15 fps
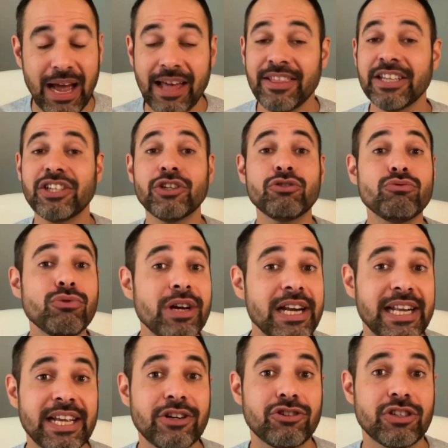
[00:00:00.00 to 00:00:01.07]
And this is
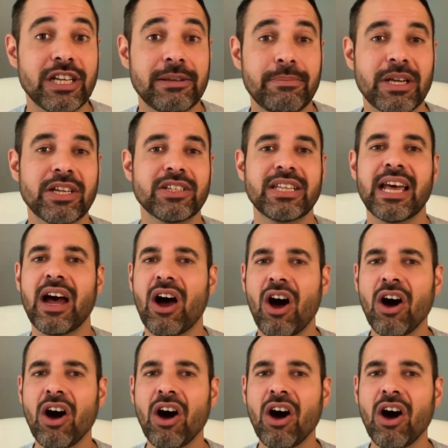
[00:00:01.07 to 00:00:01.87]
really interesting because there